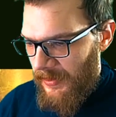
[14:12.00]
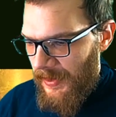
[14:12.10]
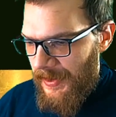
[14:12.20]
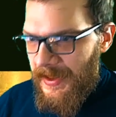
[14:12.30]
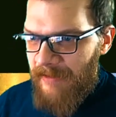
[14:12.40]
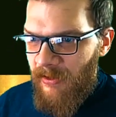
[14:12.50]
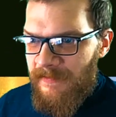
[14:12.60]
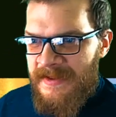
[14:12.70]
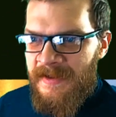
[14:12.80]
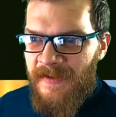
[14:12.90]
Now,
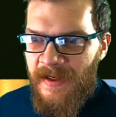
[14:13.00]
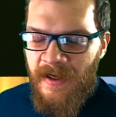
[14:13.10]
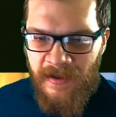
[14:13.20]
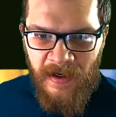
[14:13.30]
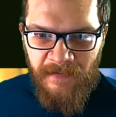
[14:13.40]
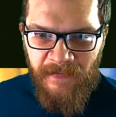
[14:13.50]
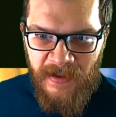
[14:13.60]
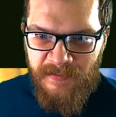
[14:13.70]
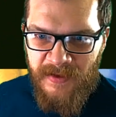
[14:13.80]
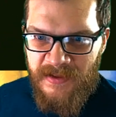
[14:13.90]
obviously, there are other
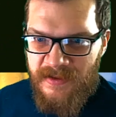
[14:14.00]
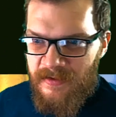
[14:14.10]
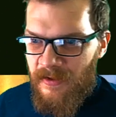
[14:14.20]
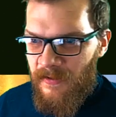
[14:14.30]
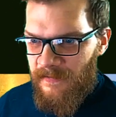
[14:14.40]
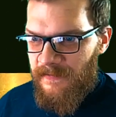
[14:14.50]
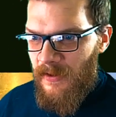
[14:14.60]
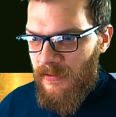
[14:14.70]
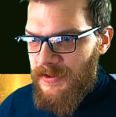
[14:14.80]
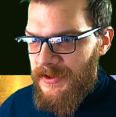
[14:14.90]
aspects of
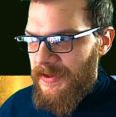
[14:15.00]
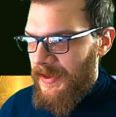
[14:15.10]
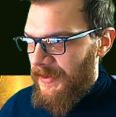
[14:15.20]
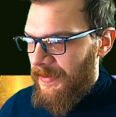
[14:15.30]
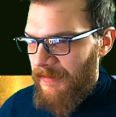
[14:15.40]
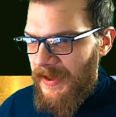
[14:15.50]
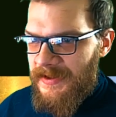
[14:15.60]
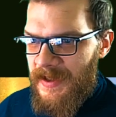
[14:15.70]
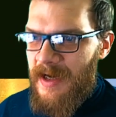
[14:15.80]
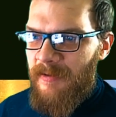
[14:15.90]
Odin, and right
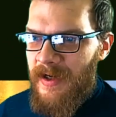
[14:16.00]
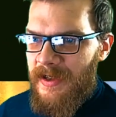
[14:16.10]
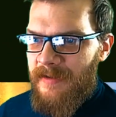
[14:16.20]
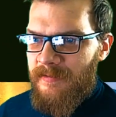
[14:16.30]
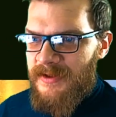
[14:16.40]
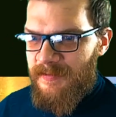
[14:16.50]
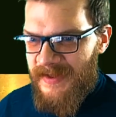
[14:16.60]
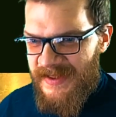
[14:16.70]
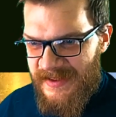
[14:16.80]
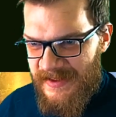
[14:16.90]
now I am
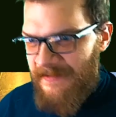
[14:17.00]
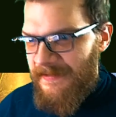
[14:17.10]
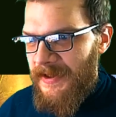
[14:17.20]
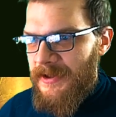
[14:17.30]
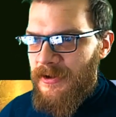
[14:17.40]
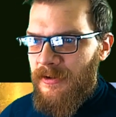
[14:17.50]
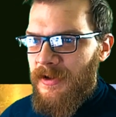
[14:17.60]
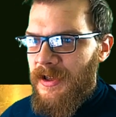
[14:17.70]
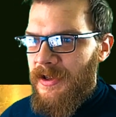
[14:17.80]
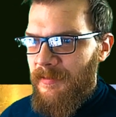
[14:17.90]
specifically
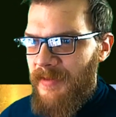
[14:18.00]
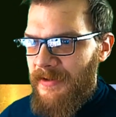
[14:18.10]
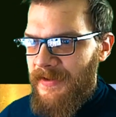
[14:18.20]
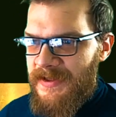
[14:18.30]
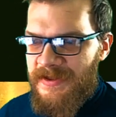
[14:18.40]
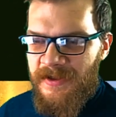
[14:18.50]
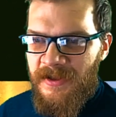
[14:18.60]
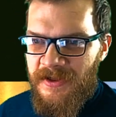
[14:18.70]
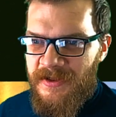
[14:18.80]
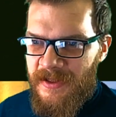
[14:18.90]
talking about this
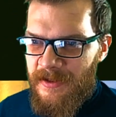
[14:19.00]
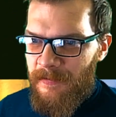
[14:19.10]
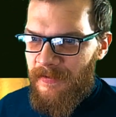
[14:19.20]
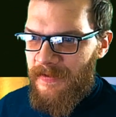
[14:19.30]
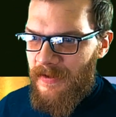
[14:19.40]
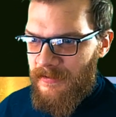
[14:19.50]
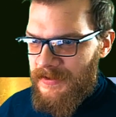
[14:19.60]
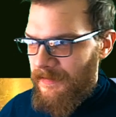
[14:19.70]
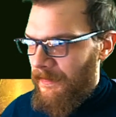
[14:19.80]
synergy setup with Ghost.